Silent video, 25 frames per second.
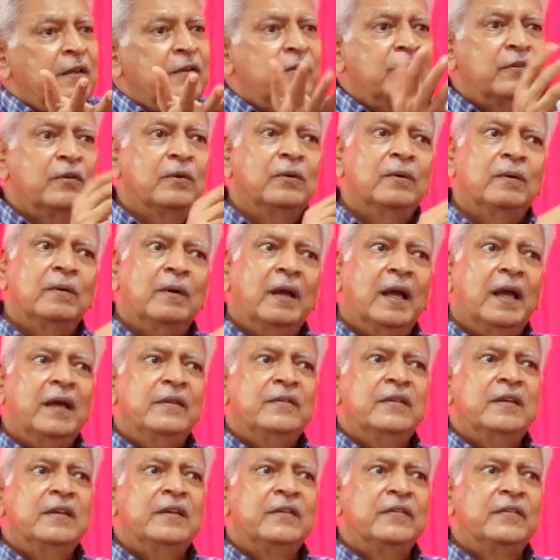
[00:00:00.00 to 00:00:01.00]
So
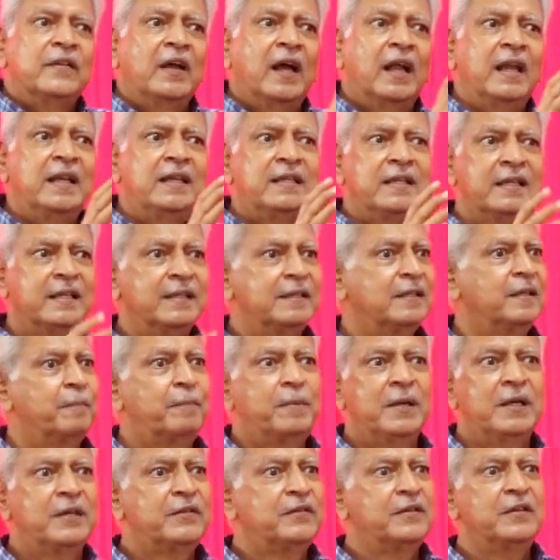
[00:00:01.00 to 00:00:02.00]
as a result, the
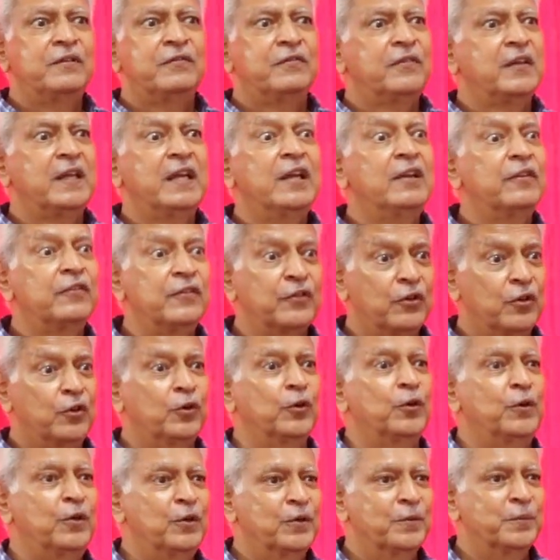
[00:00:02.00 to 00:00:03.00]
person feels
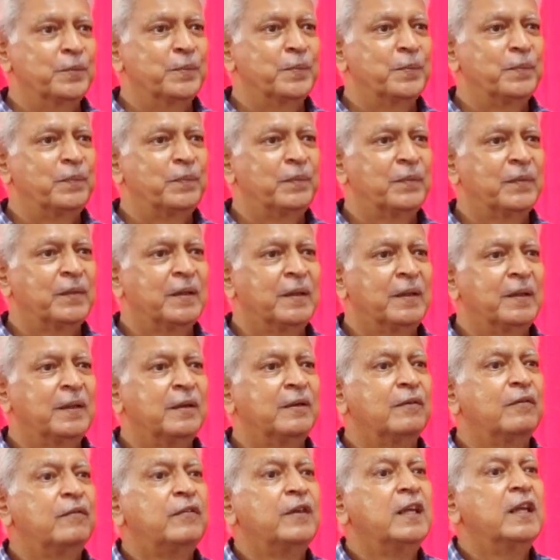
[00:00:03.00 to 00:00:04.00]
good,
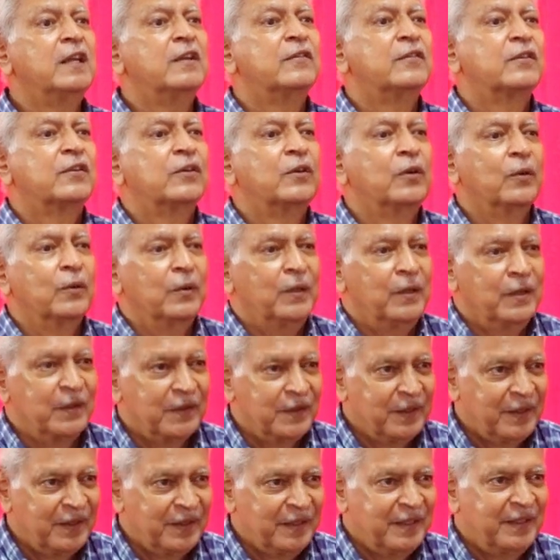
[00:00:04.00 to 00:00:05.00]
feels good.
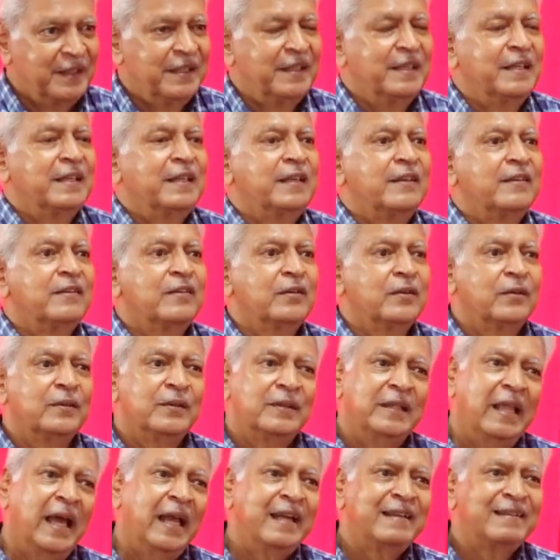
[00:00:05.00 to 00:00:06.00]
So
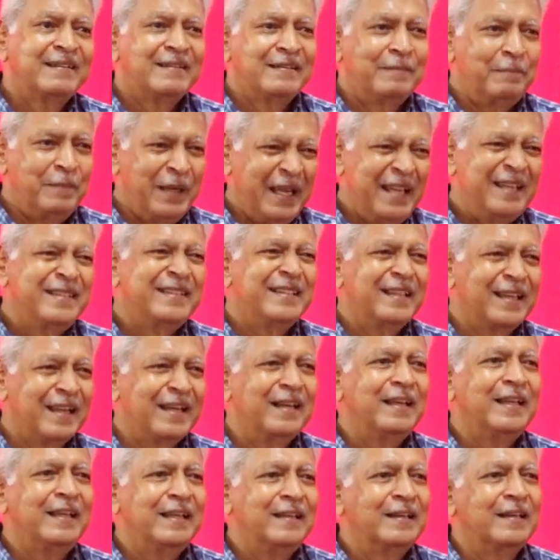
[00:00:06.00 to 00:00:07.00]
that's
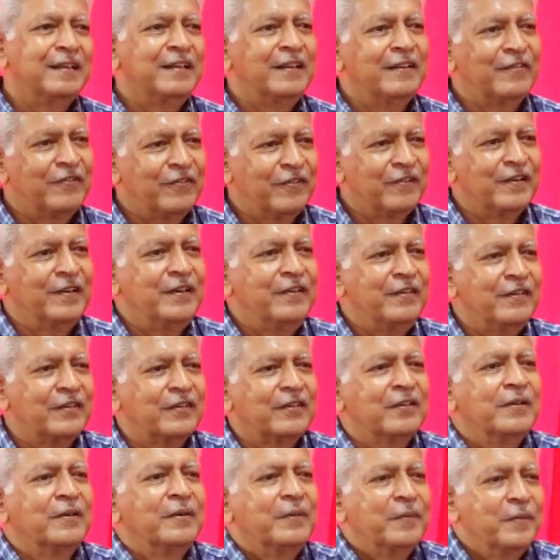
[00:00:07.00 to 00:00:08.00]
basically the
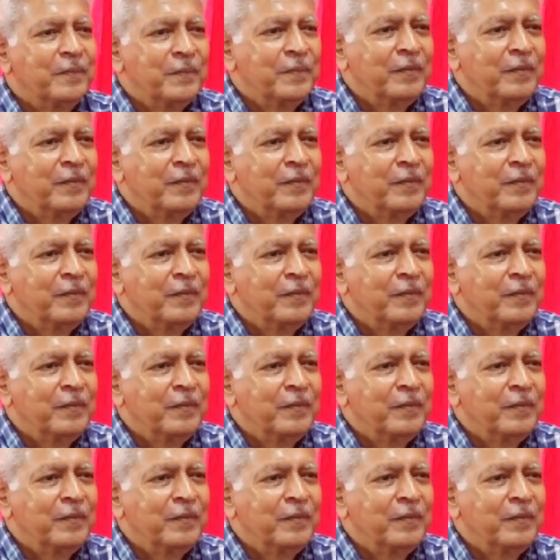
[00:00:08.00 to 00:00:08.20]
difference